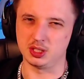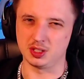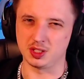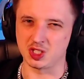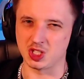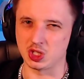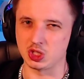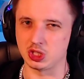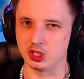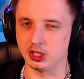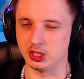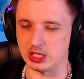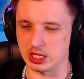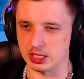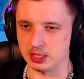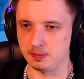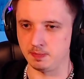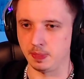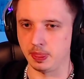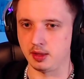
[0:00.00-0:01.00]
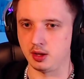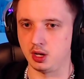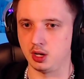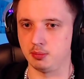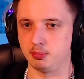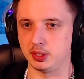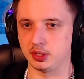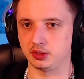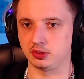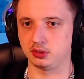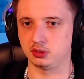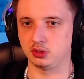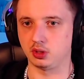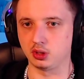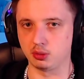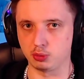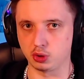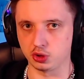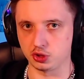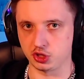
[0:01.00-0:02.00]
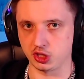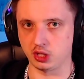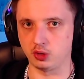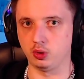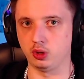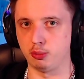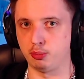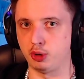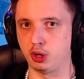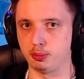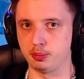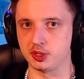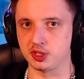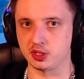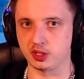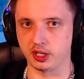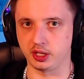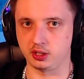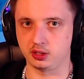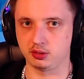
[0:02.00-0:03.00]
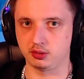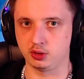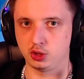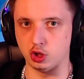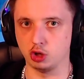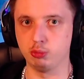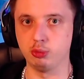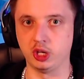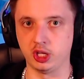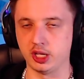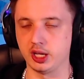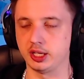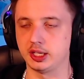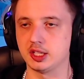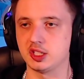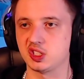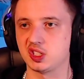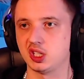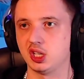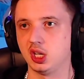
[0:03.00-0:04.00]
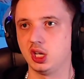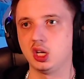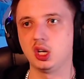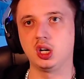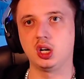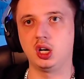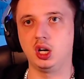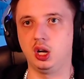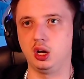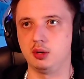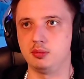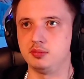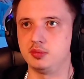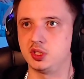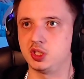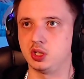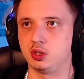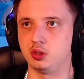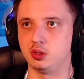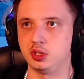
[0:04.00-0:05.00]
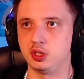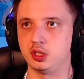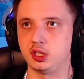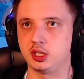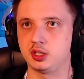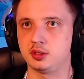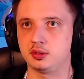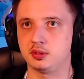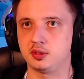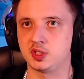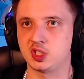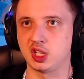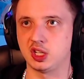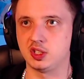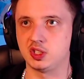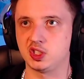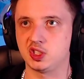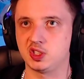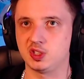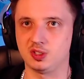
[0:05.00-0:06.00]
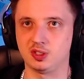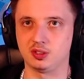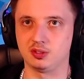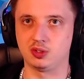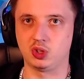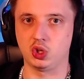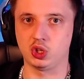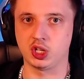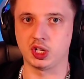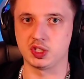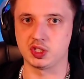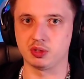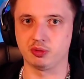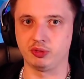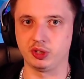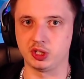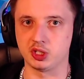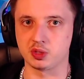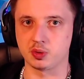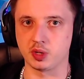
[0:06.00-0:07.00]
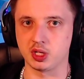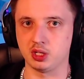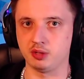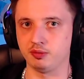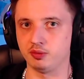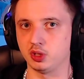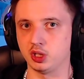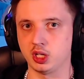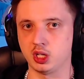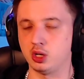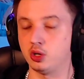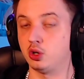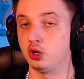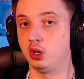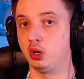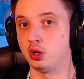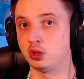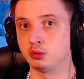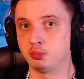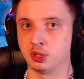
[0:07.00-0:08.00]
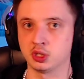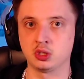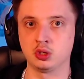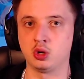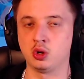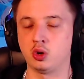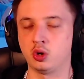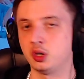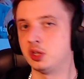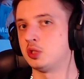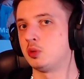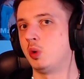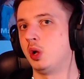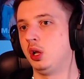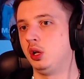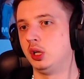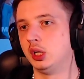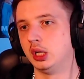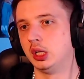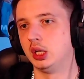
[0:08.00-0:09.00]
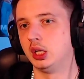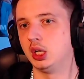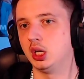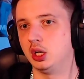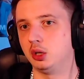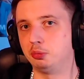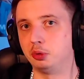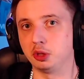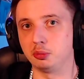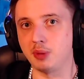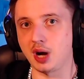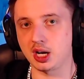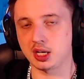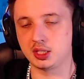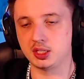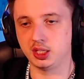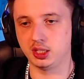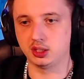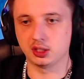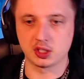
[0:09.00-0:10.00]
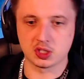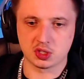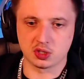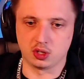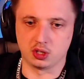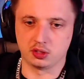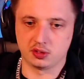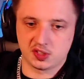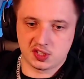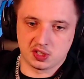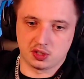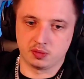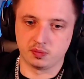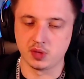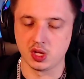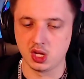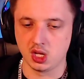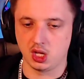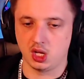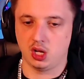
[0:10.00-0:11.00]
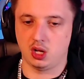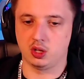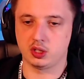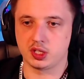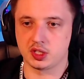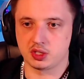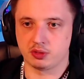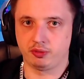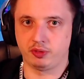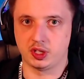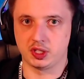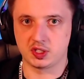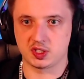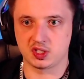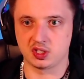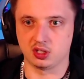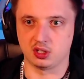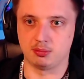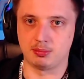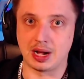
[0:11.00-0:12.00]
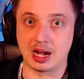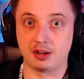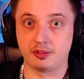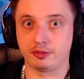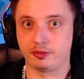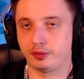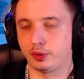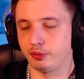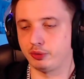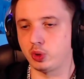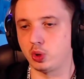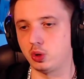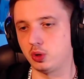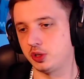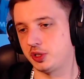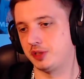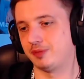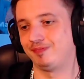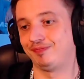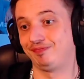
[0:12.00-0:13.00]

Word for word: essentially again, but on a more general purpose, like globally, I guess. So in that sense, all kinds of things, right? Even I learn a lot about the law as well, about marketing and so on. So all kinds of things, math, of course.